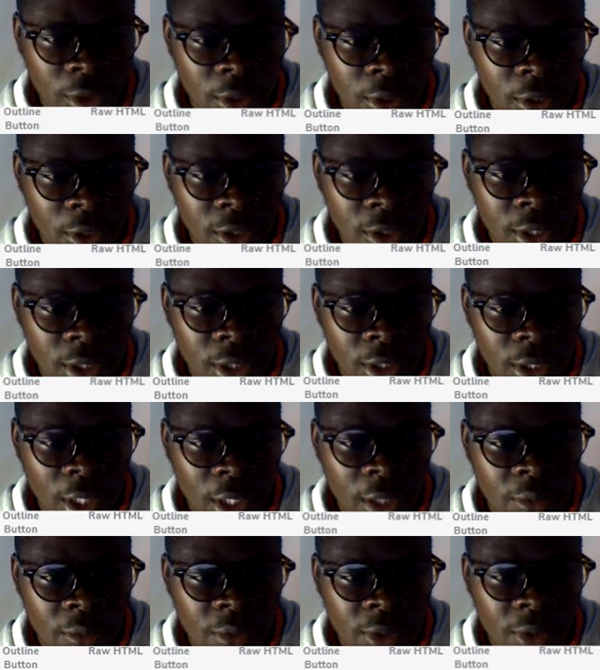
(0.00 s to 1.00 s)
side can
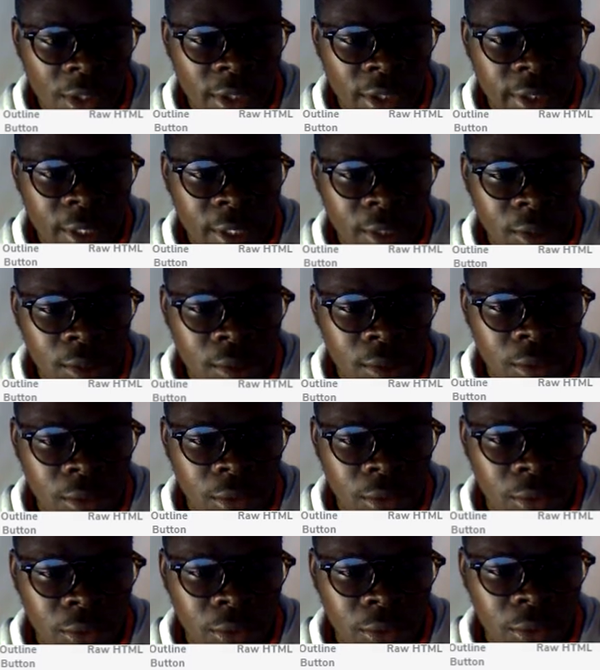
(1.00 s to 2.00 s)
be the text.
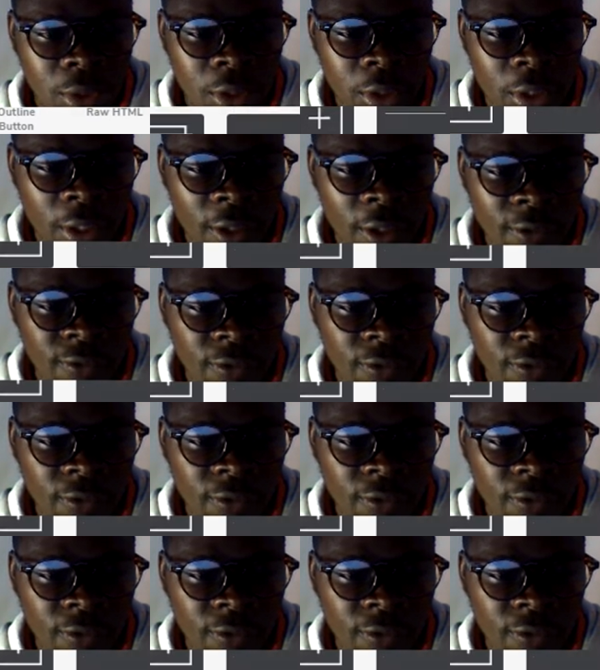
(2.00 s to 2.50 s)
You can have